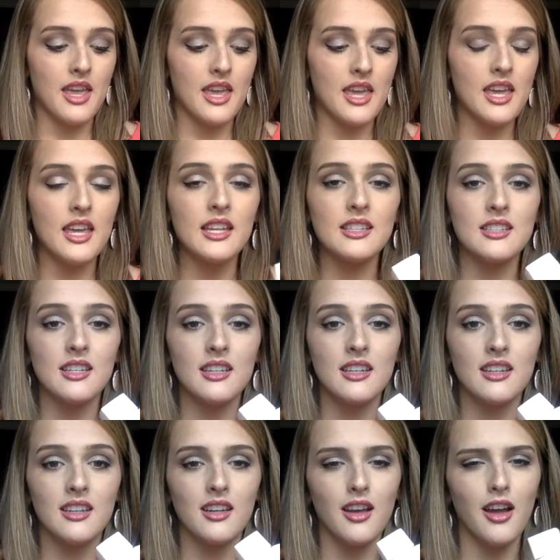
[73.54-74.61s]
it
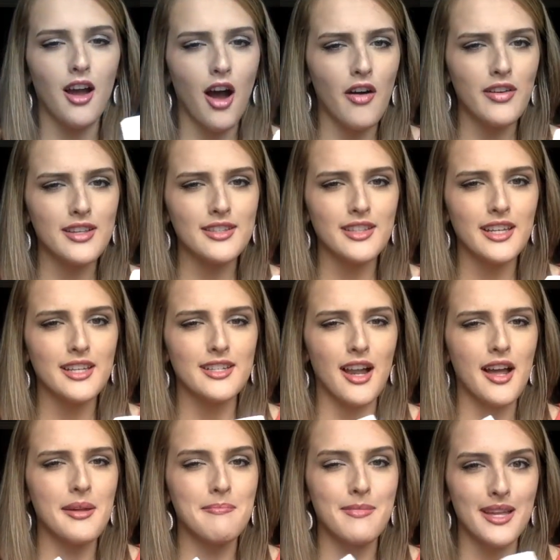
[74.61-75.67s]
obviously is
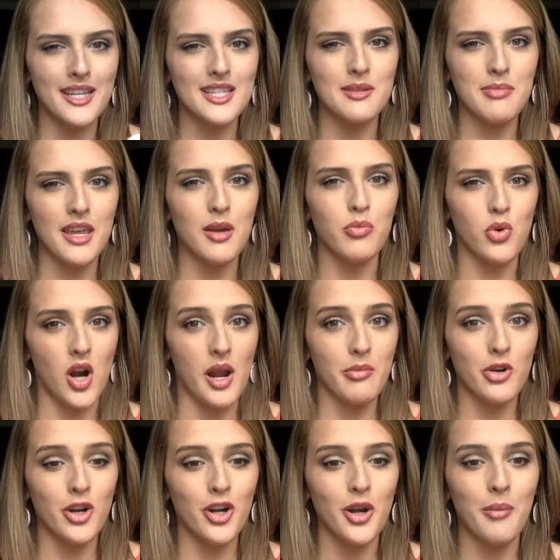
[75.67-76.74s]
not meant to be a
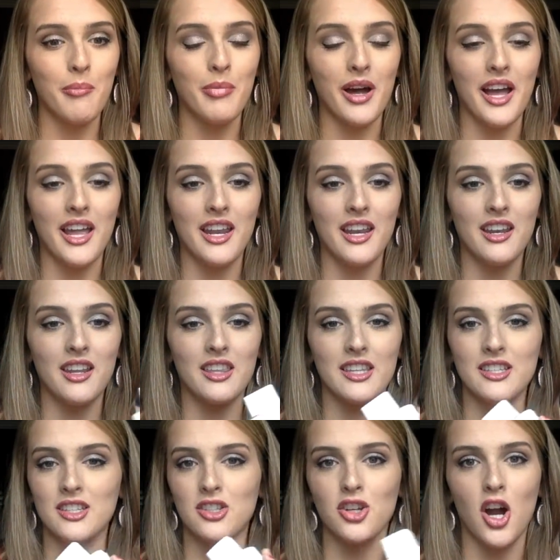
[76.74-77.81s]
primer, but
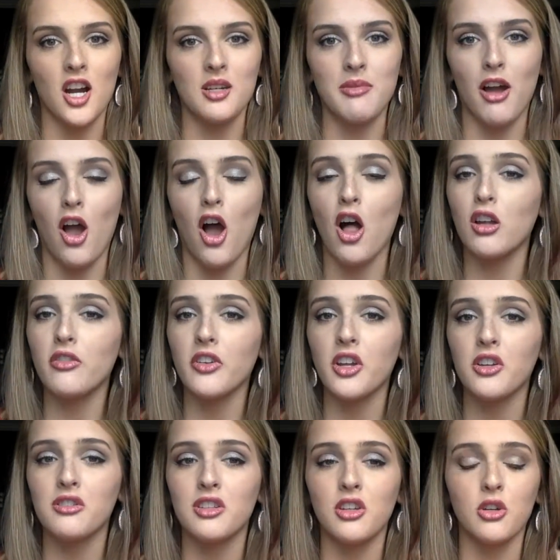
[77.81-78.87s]
this is talked about all over
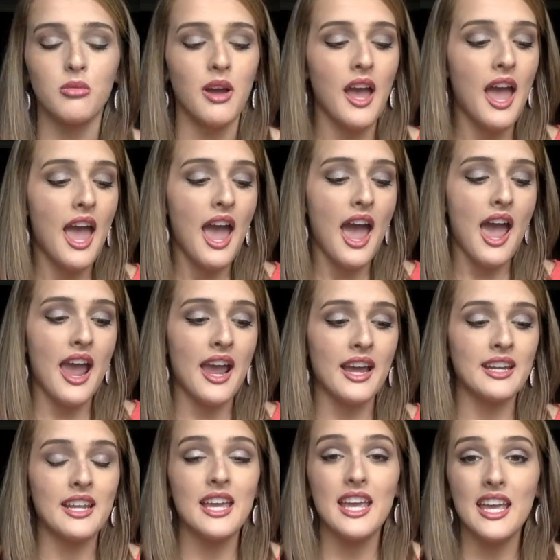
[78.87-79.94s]
YouTube, and
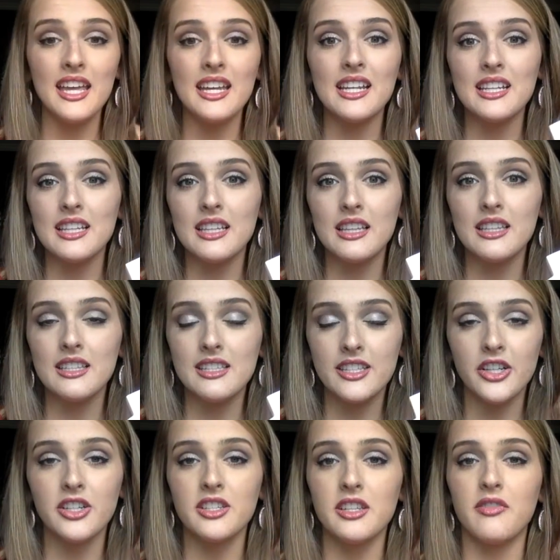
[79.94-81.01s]
it
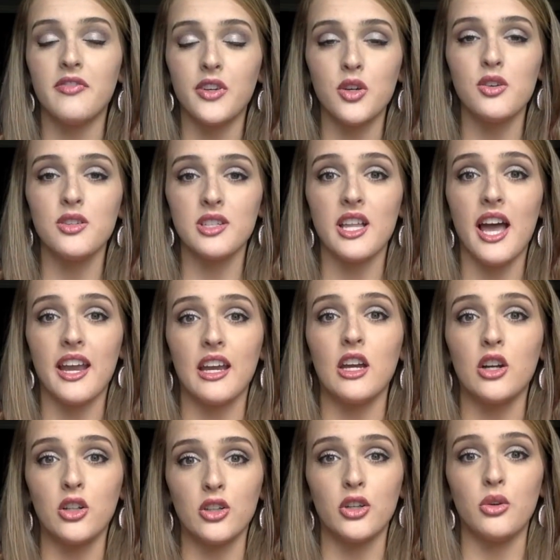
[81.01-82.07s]
seriously feels like a
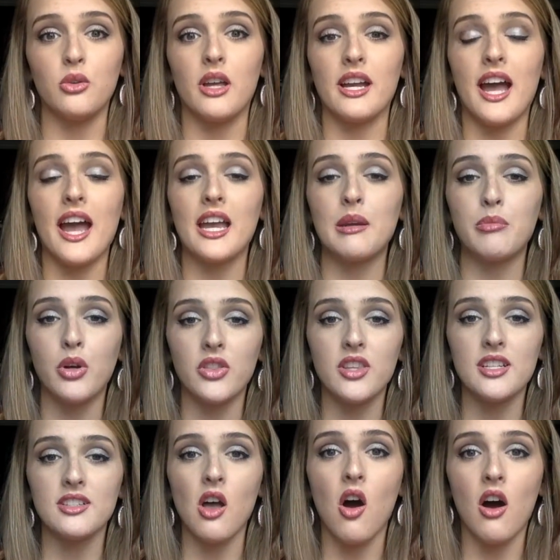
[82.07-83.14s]
glue. Like, I can put
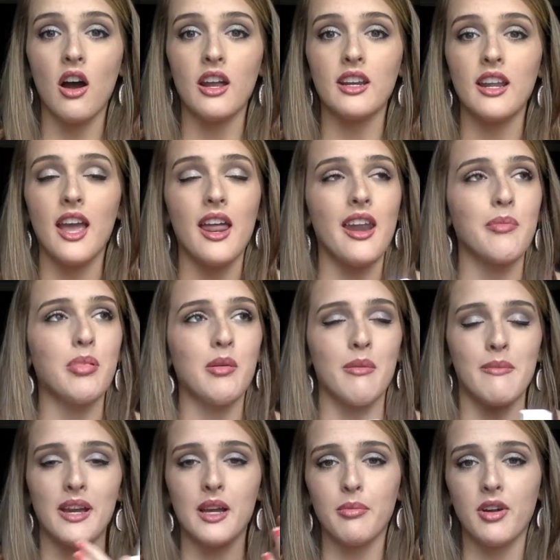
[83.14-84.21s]
this on and put my
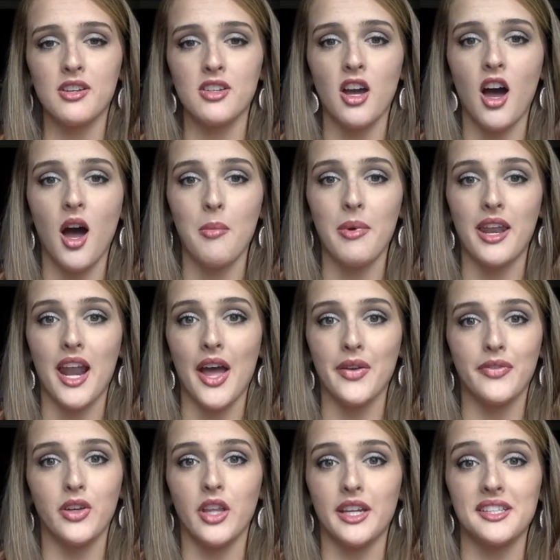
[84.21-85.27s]
makeup on top, and I
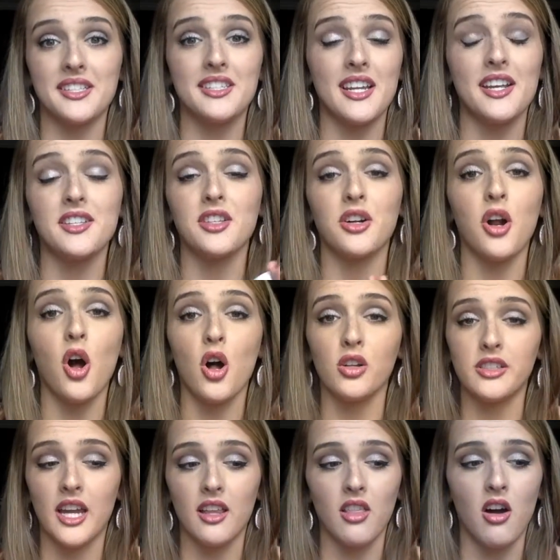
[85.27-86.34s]
feel like it stays there all
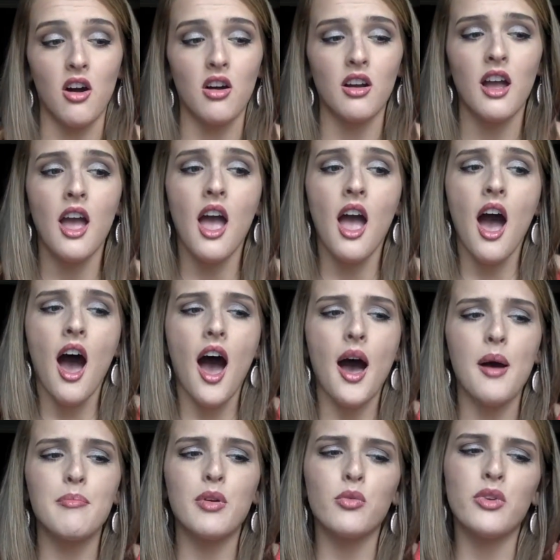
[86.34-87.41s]
day long.
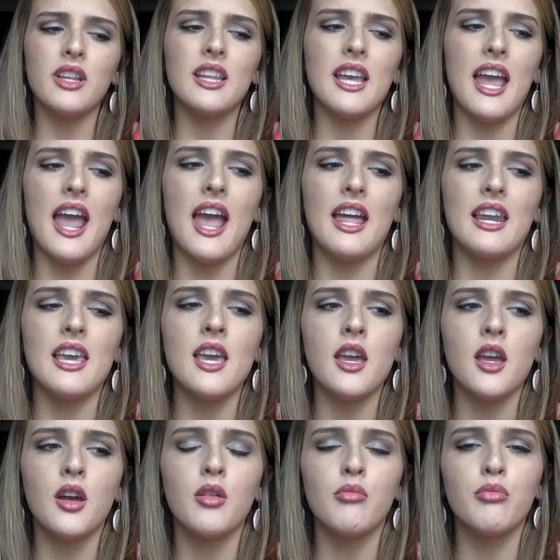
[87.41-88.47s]
But really,
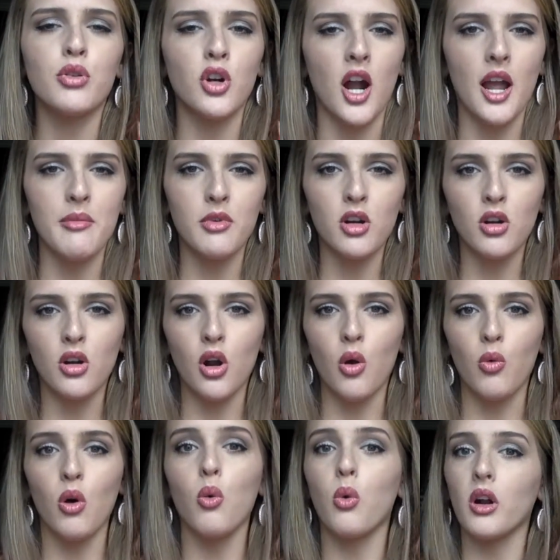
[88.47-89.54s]
any primer
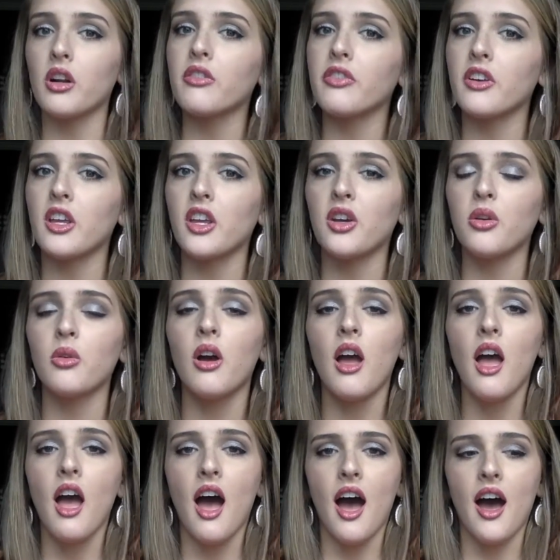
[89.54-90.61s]
will work for you,
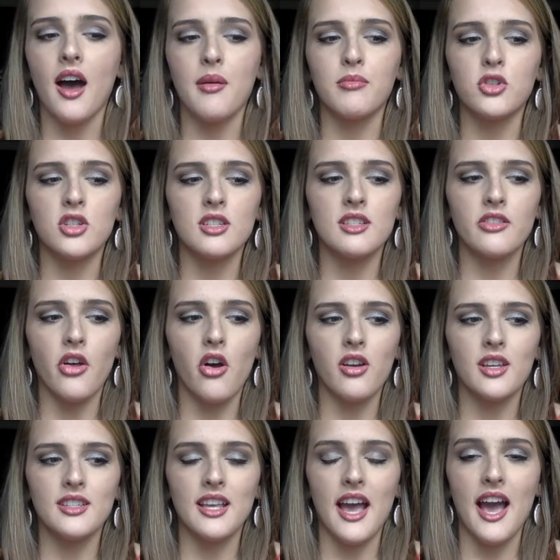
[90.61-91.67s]
just as long
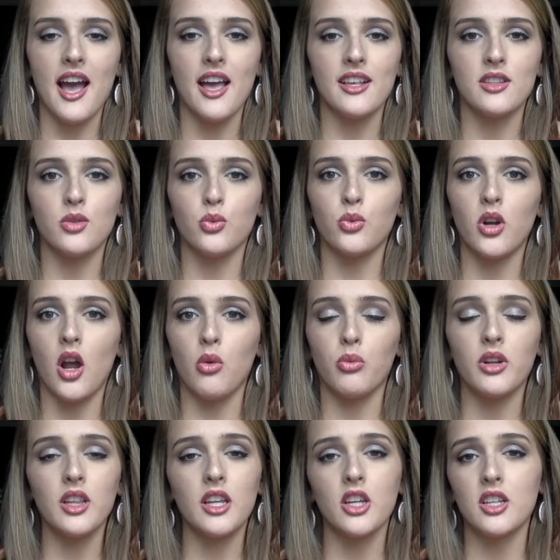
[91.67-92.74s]
as it has a
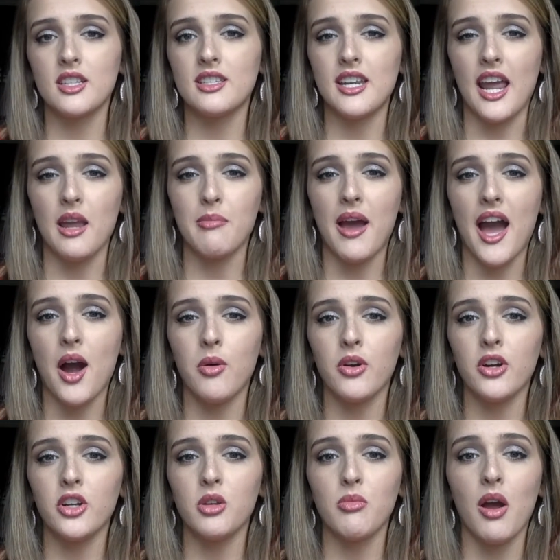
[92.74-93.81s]
really good staying
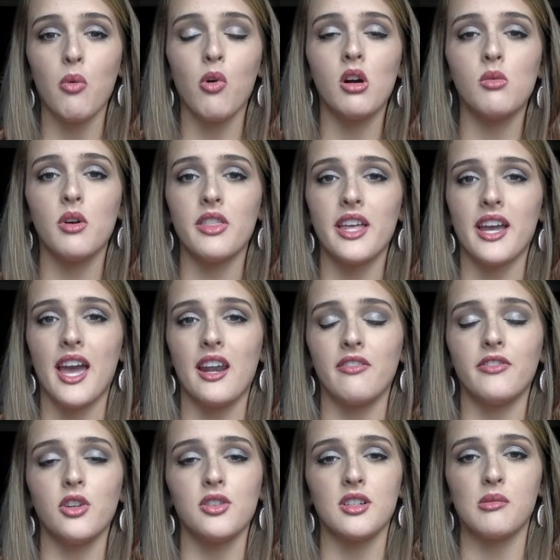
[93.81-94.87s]
power. You might want one that kind of
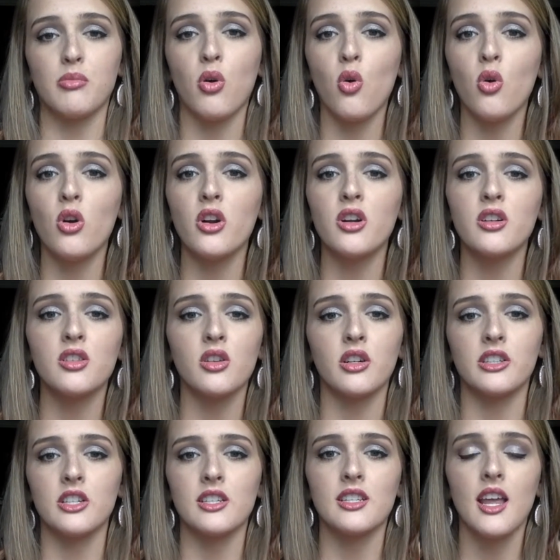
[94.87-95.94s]
fills in pores,
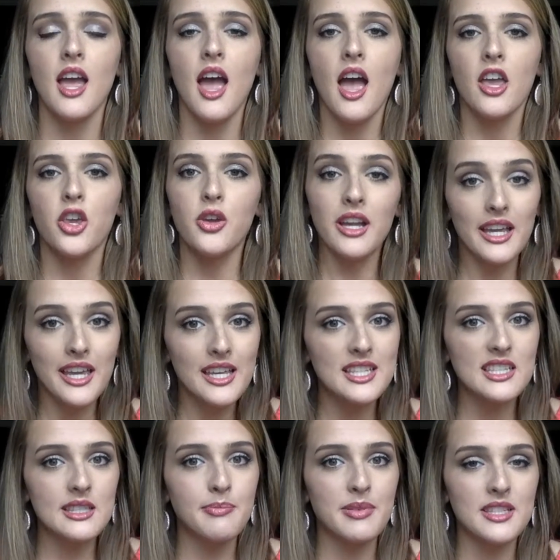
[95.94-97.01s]
or just, you can get
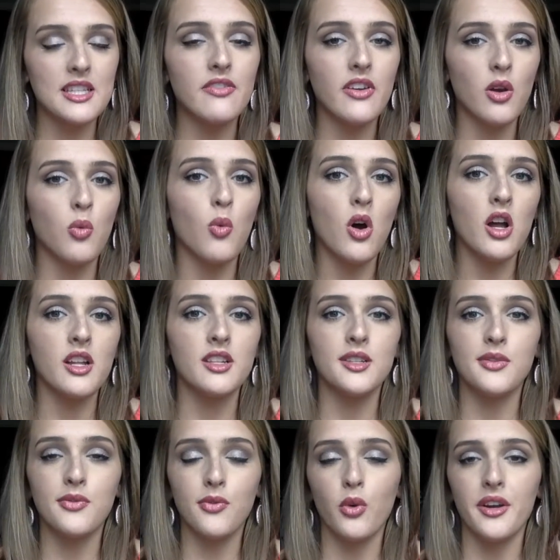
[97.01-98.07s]
specific
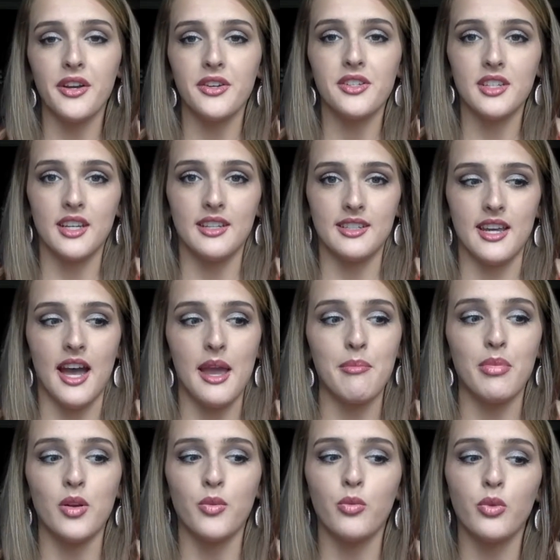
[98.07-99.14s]
ones for your skin type,
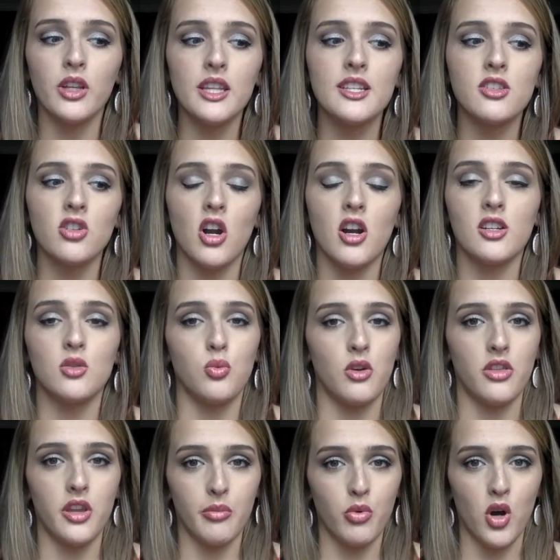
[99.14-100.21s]
but it really starts with
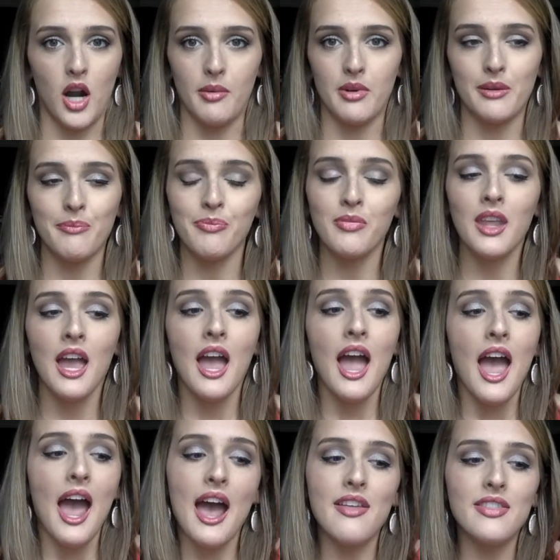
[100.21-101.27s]
your primer.
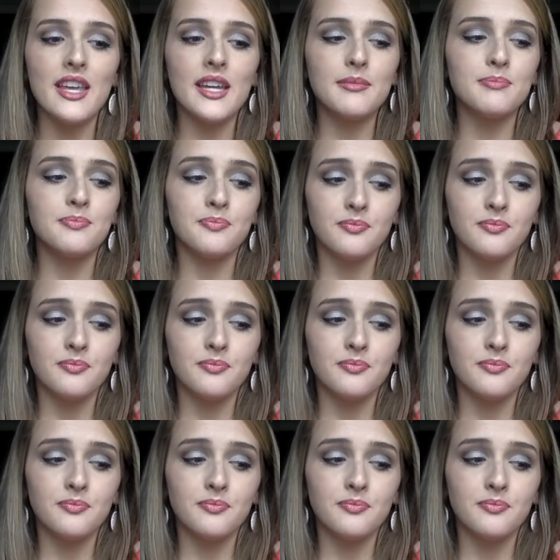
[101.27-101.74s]
And then